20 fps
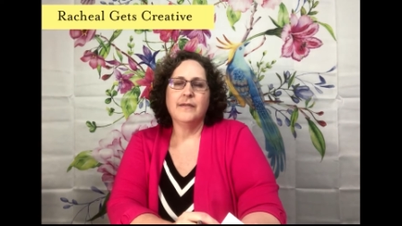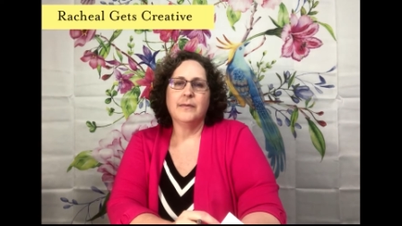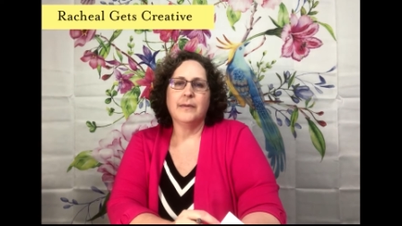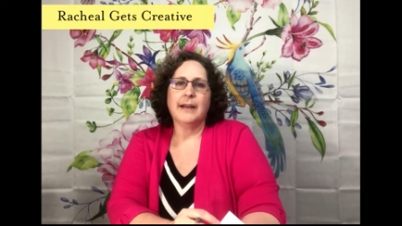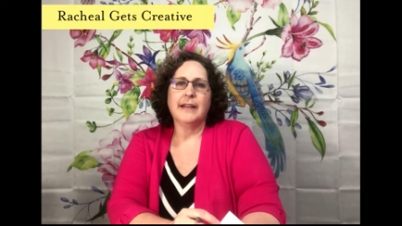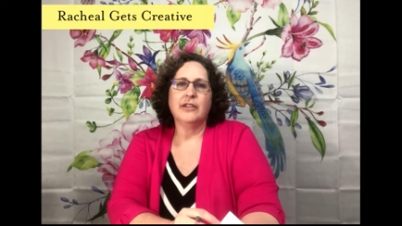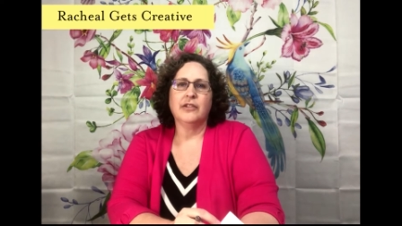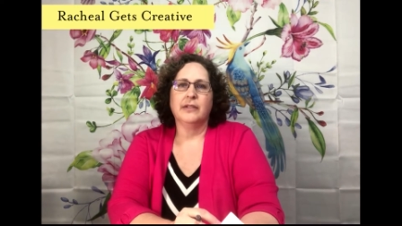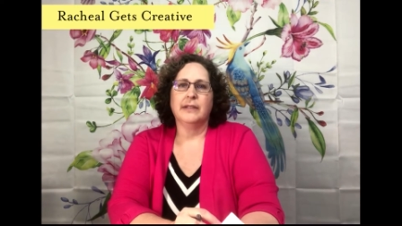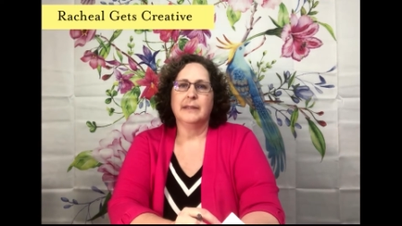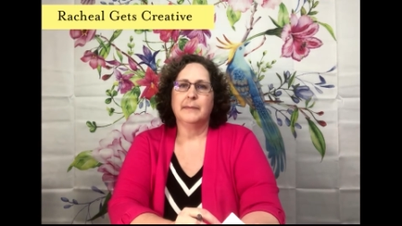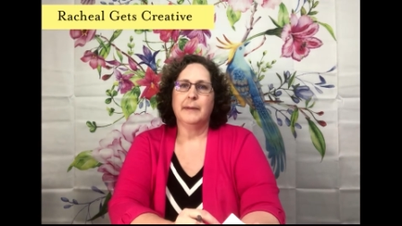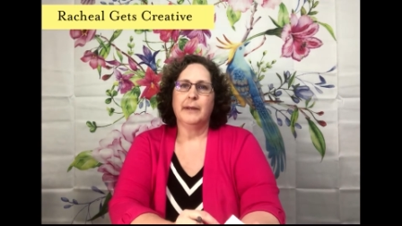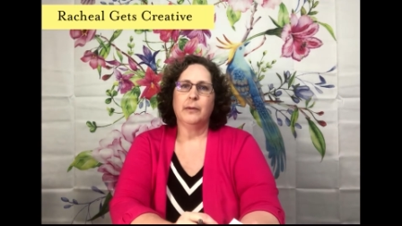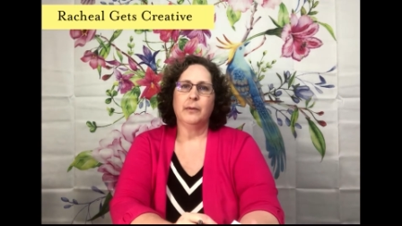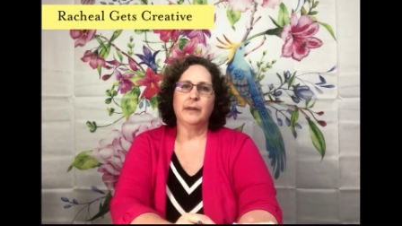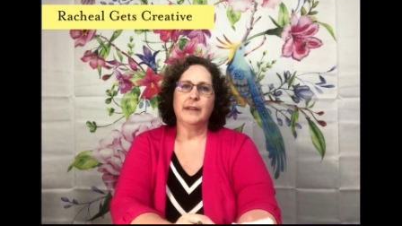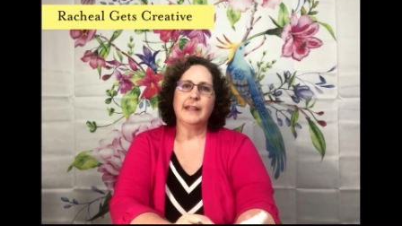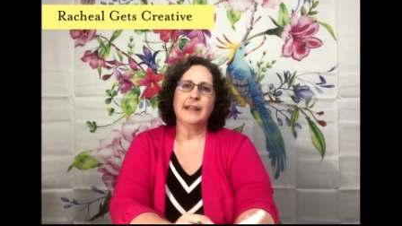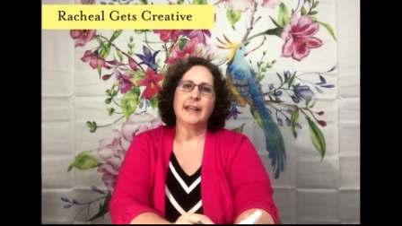Rachel
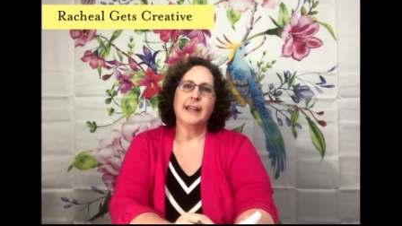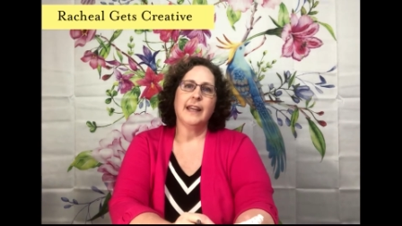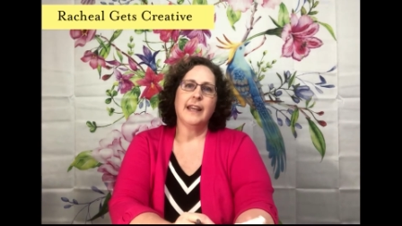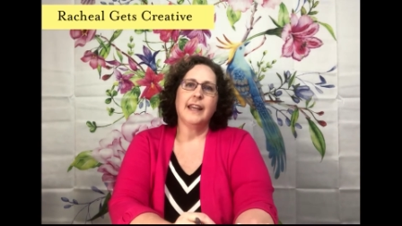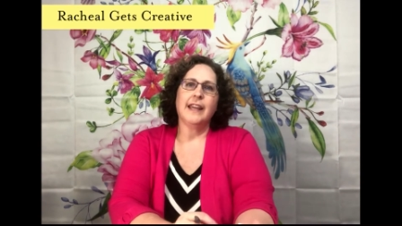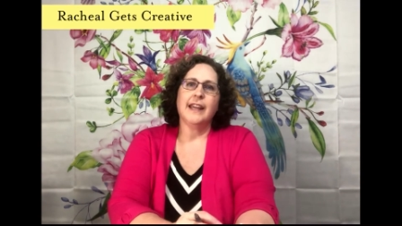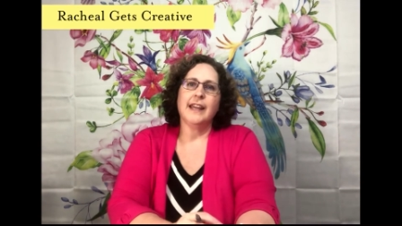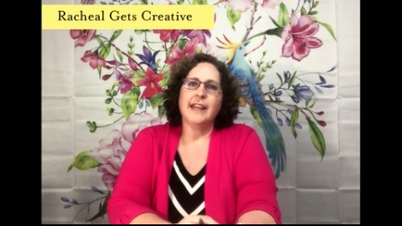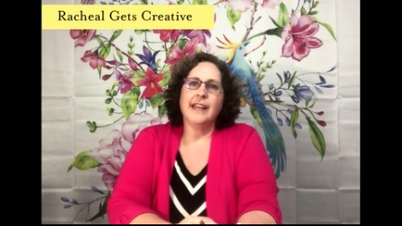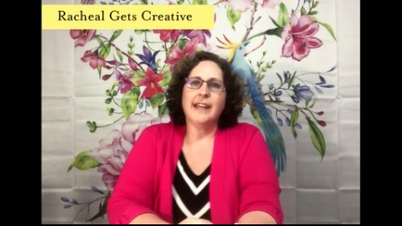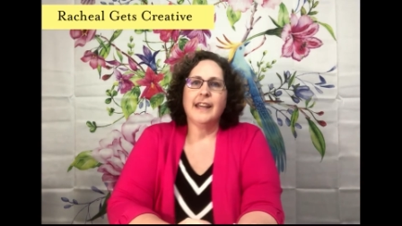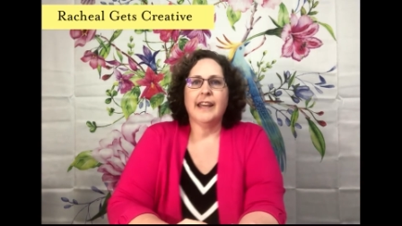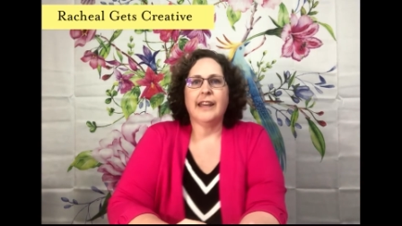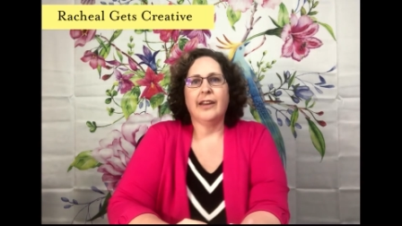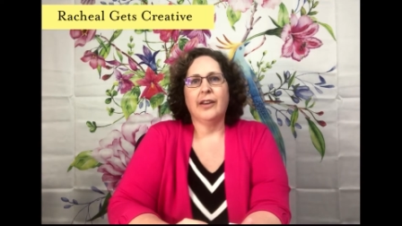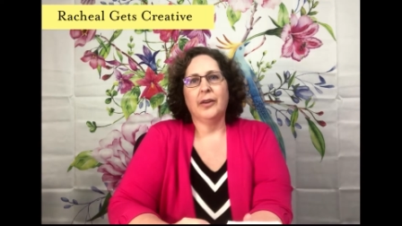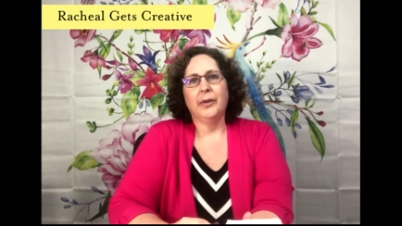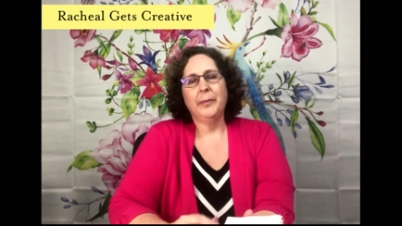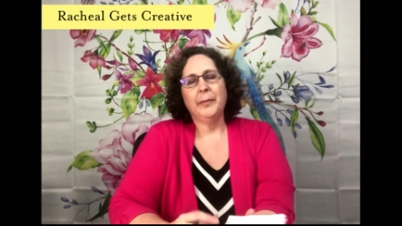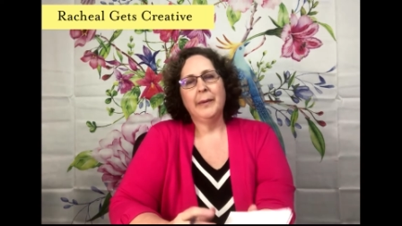spelled with an
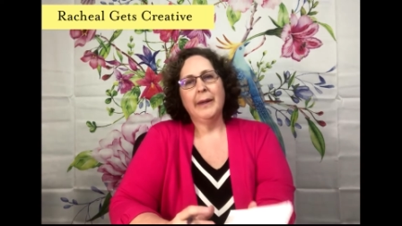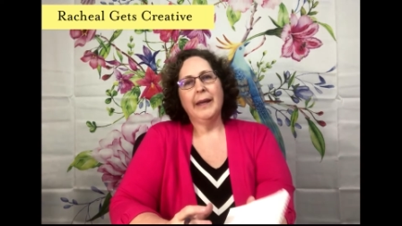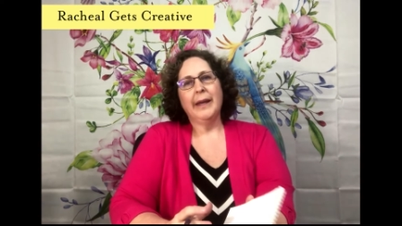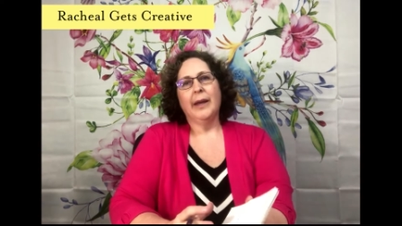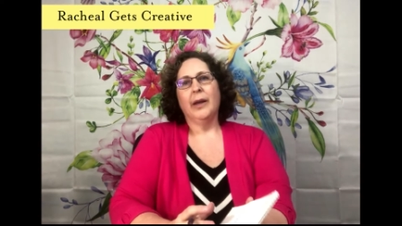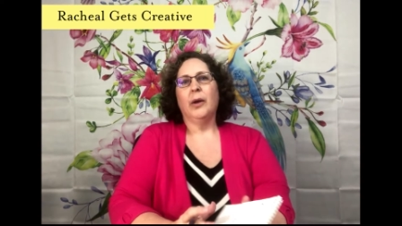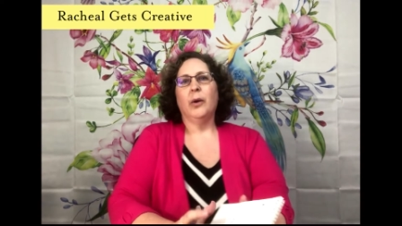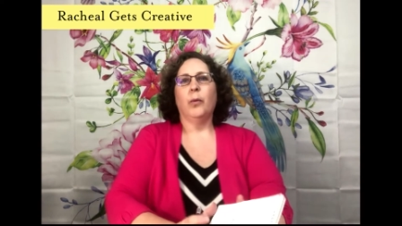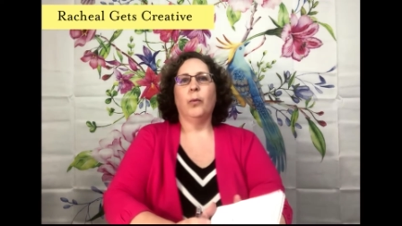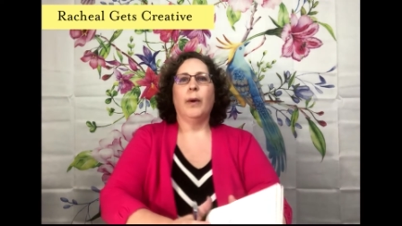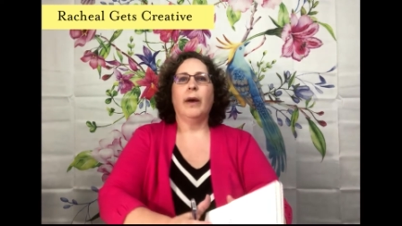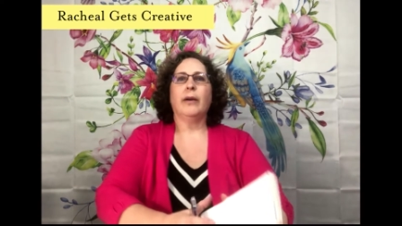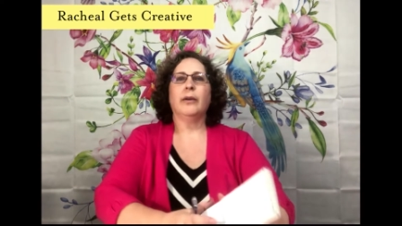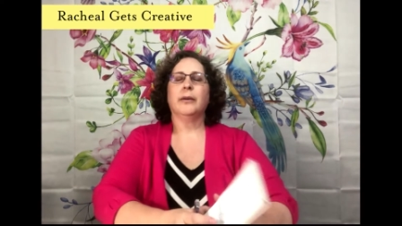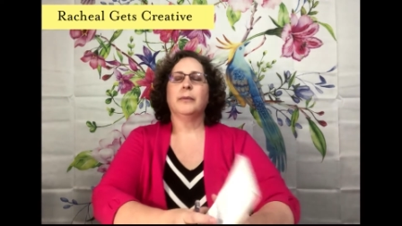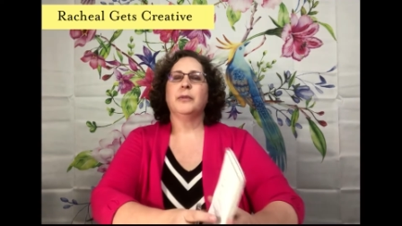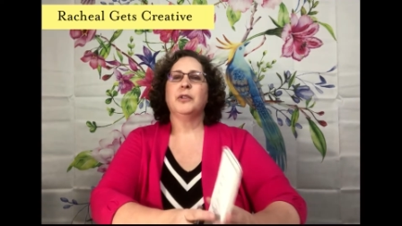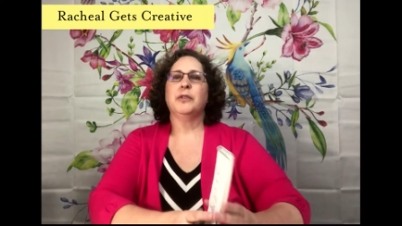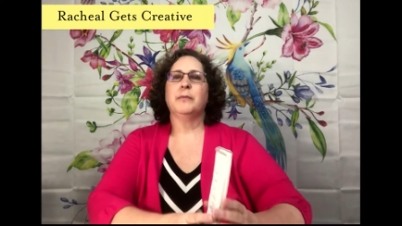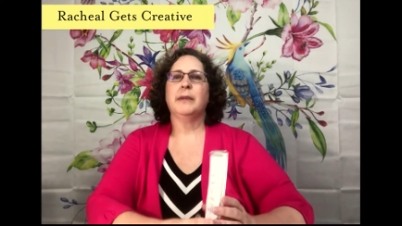E-A-L.
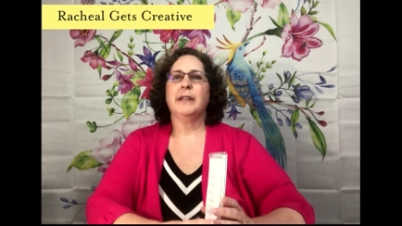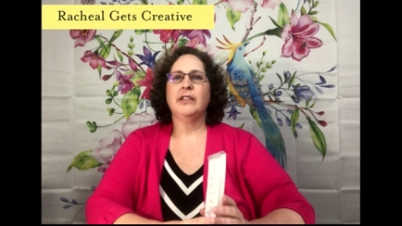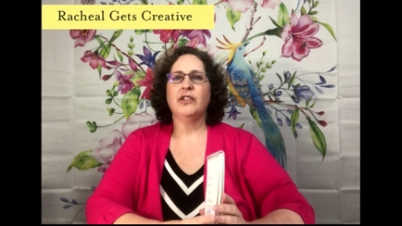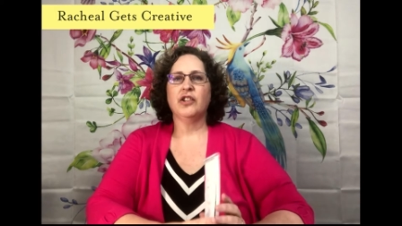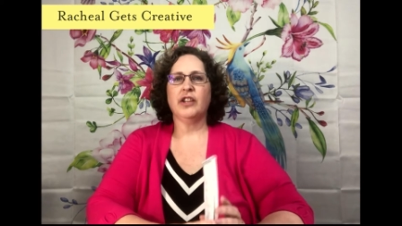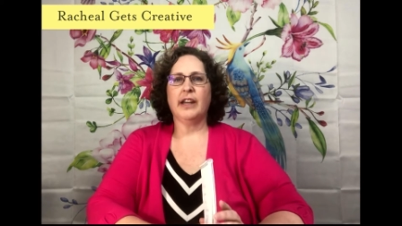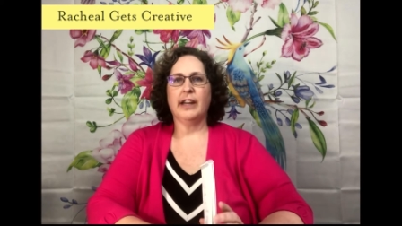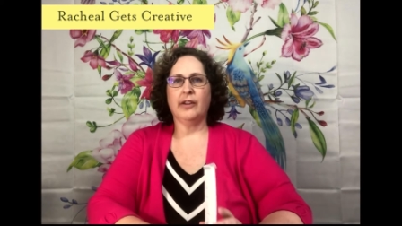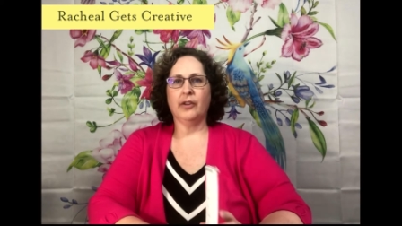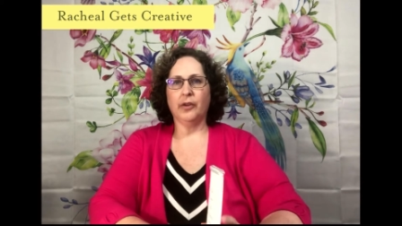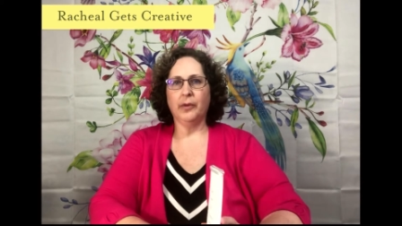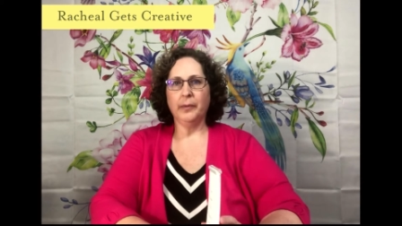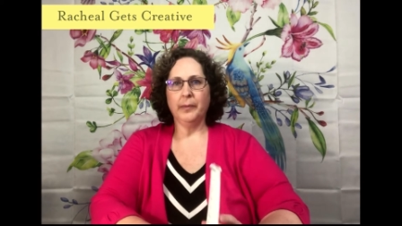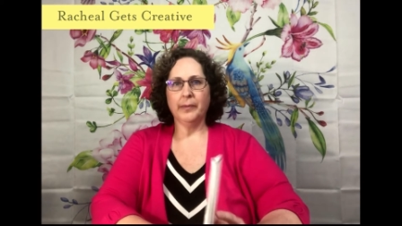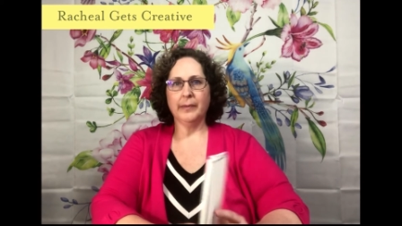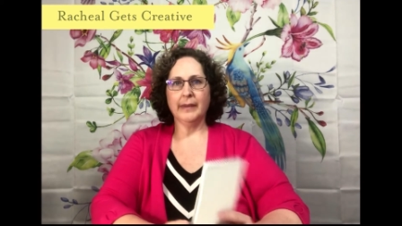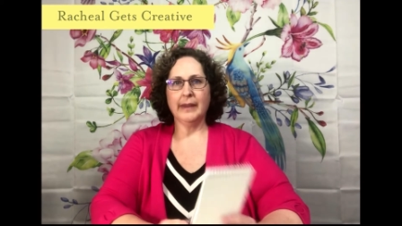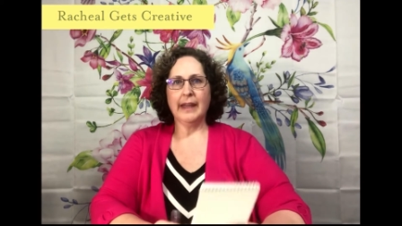Welcome to my channel.